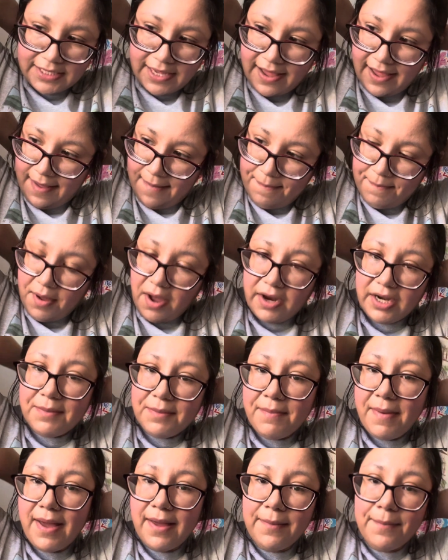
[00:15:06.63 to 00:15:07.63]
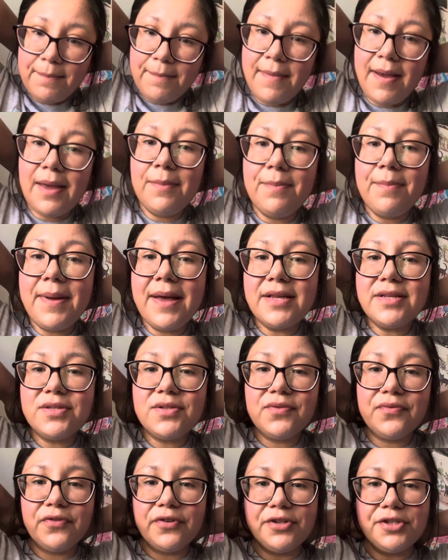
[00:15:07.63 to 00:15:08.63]
embody my best
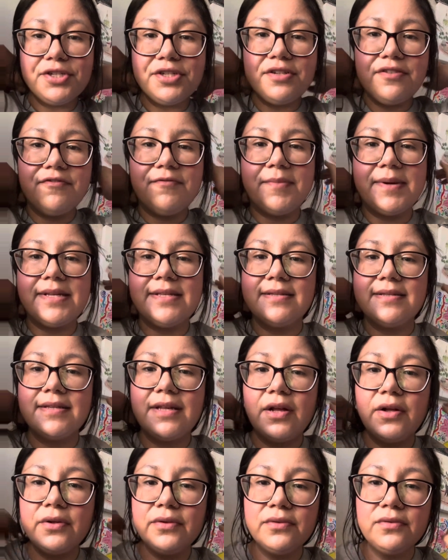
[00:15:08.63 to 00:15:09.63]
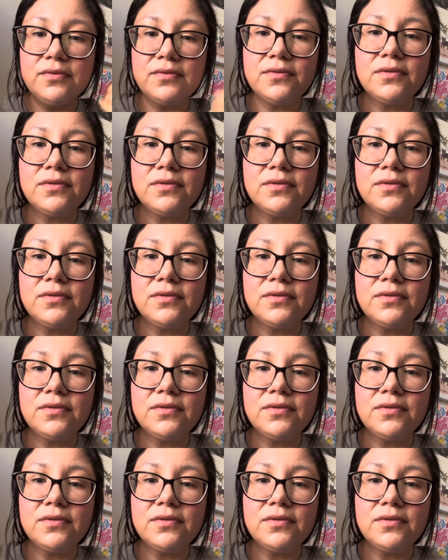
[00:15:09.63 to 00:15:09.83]
version of myself,